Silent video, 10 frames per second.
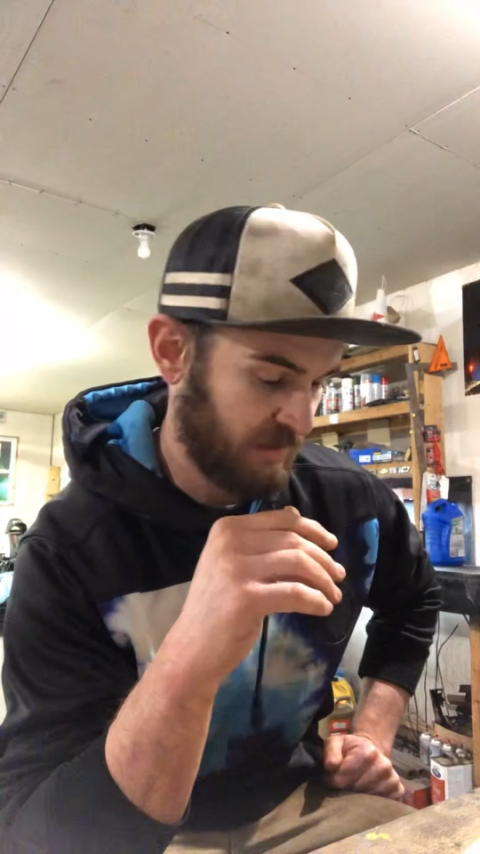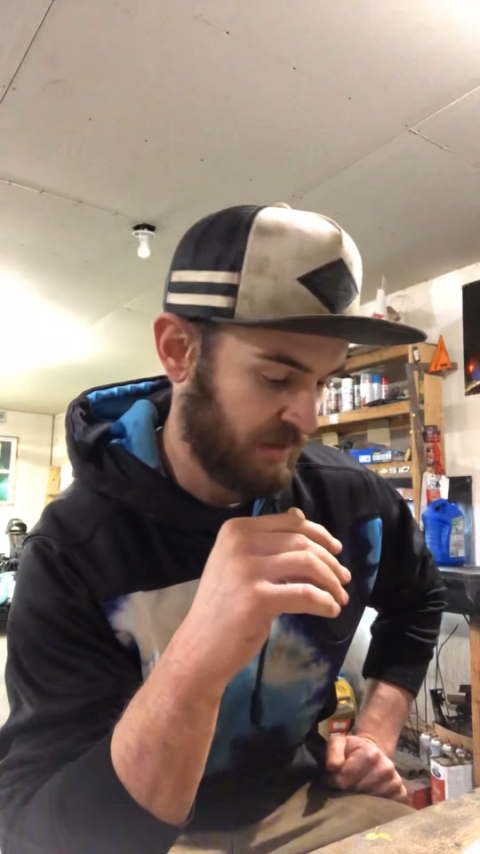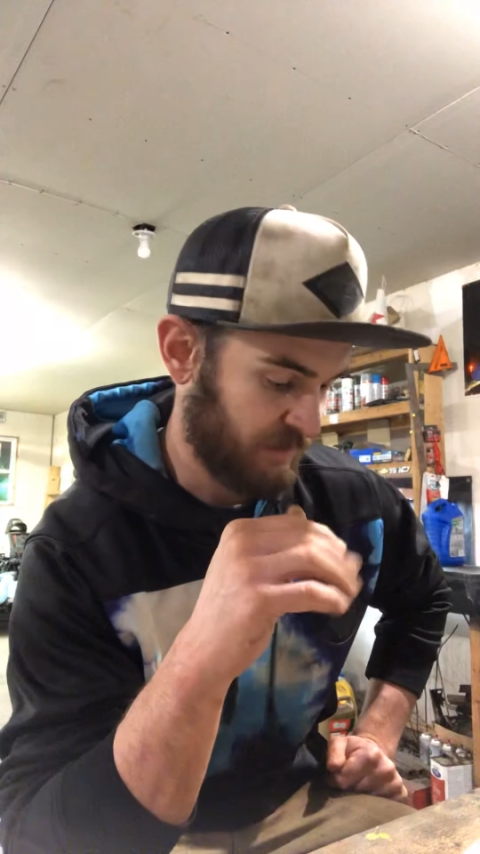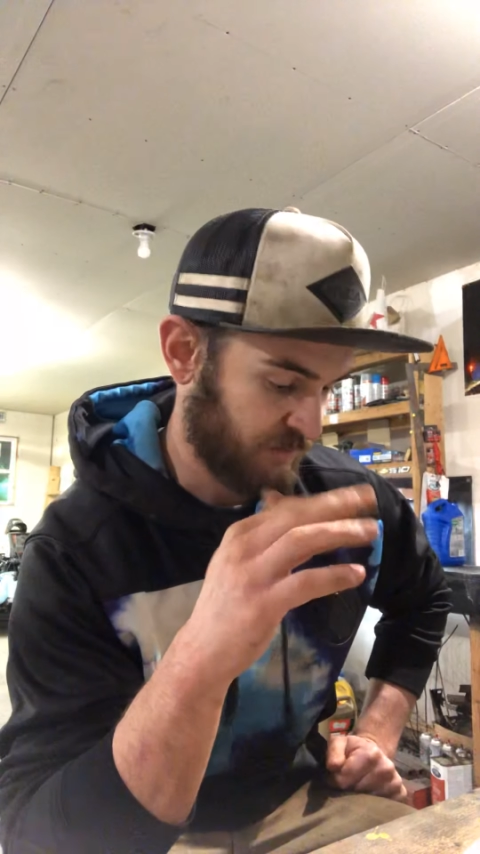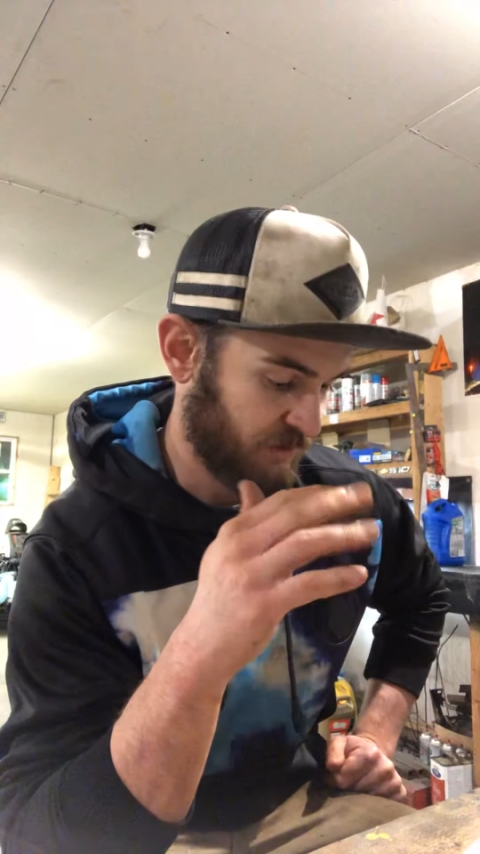
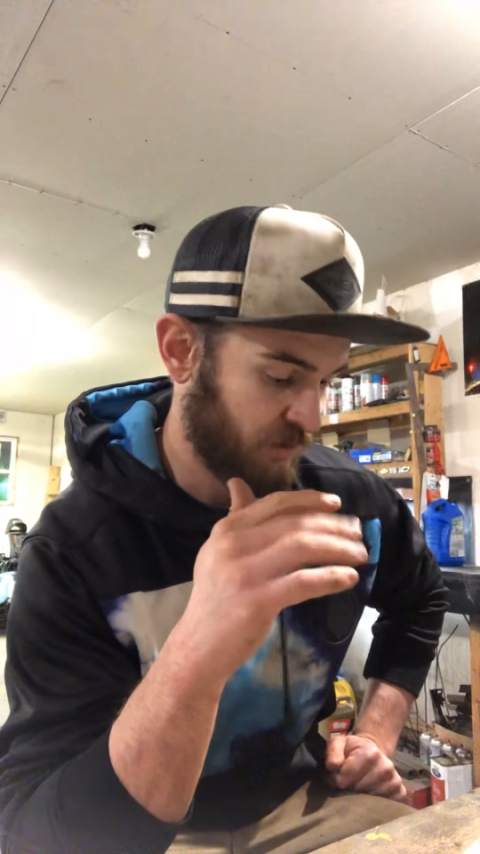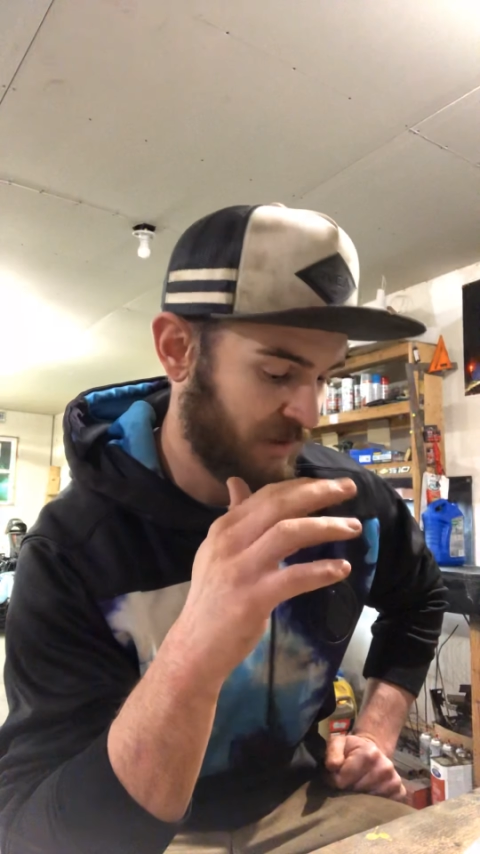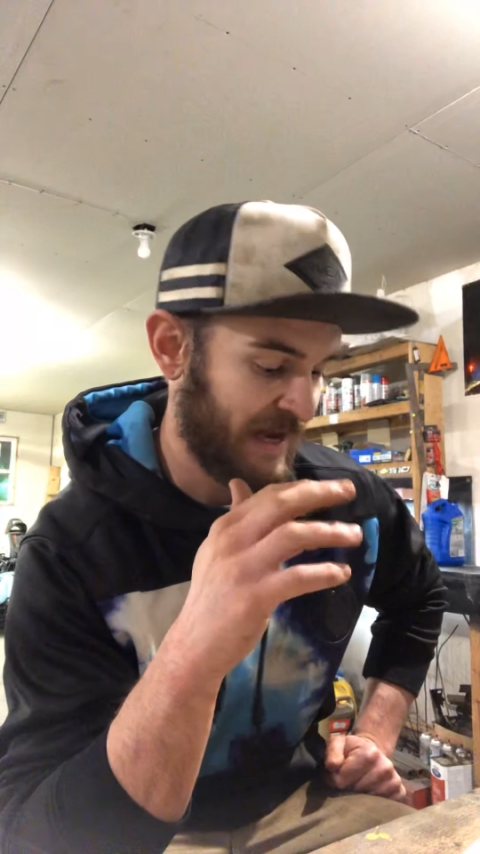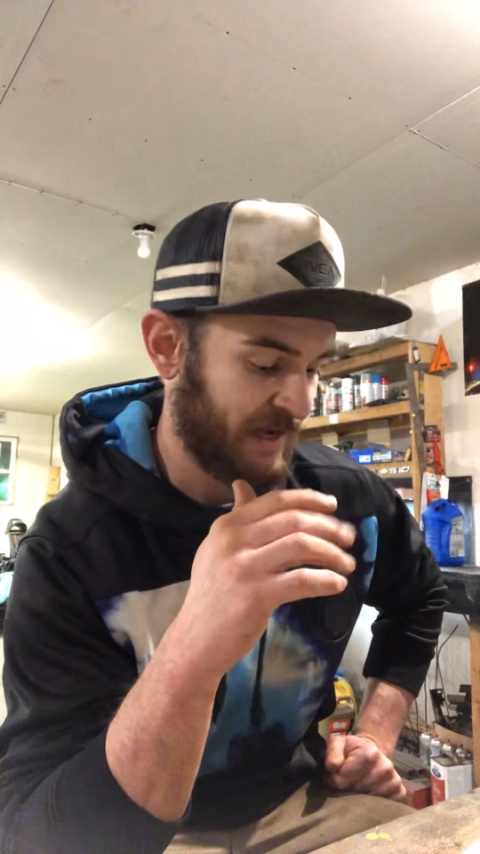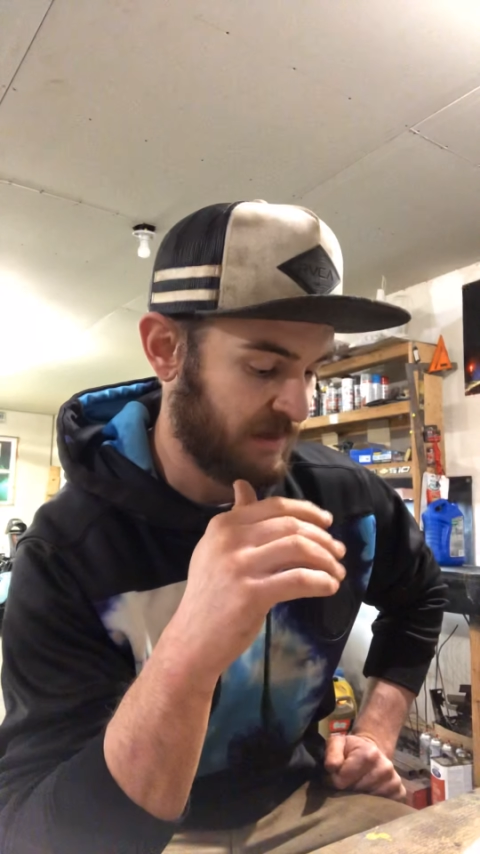It was a little
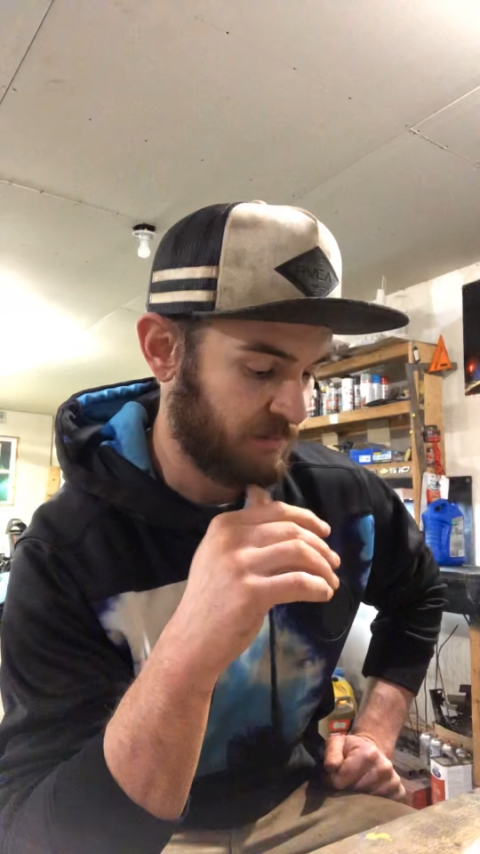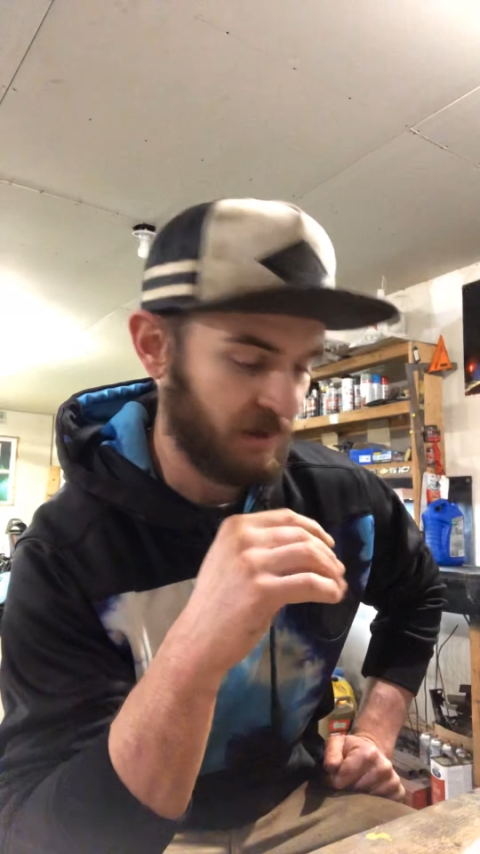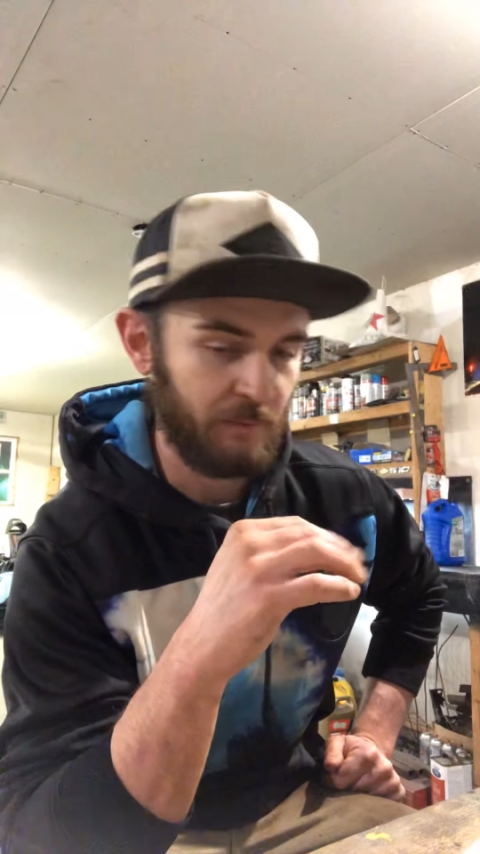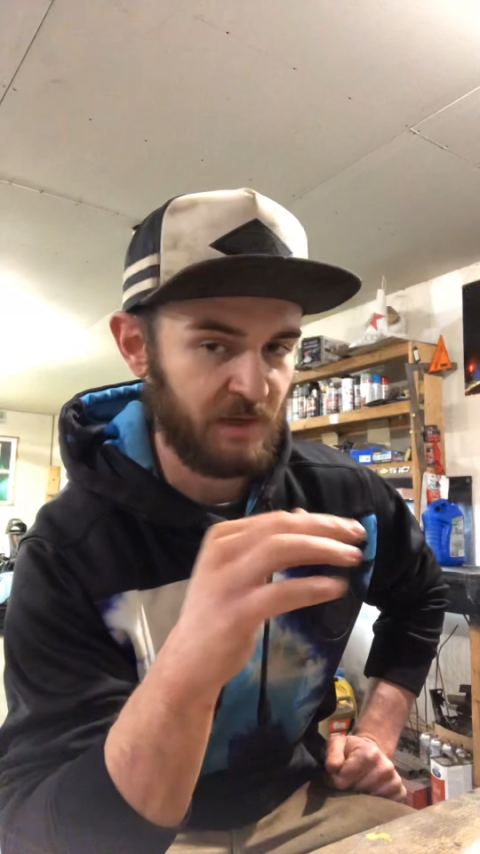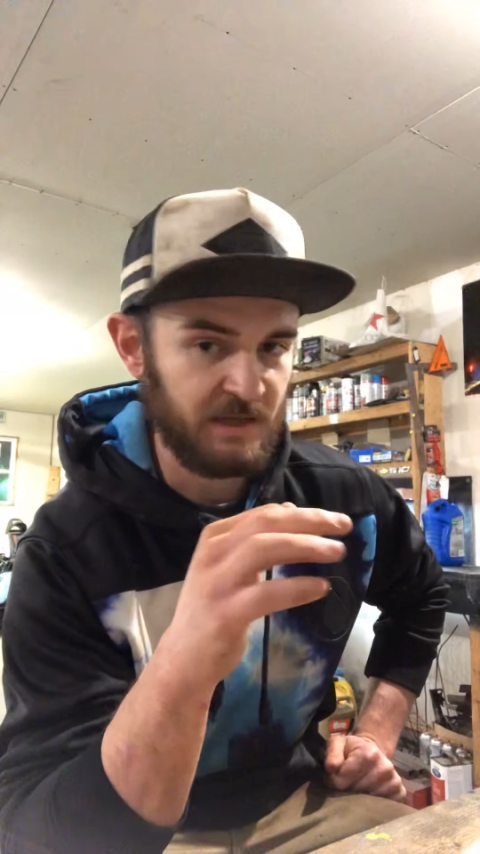laggy, but I mean,